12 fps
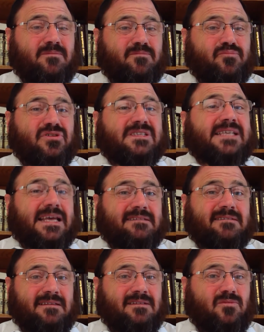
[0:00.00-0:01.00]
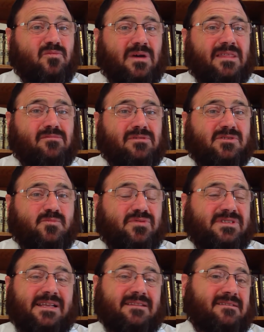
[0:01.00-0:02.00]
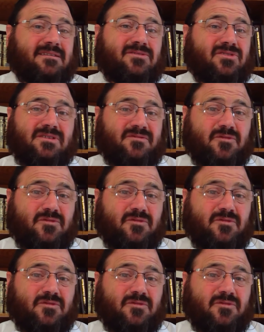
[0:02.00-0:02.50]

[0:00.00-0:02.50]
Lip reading: presented, whether it was presented just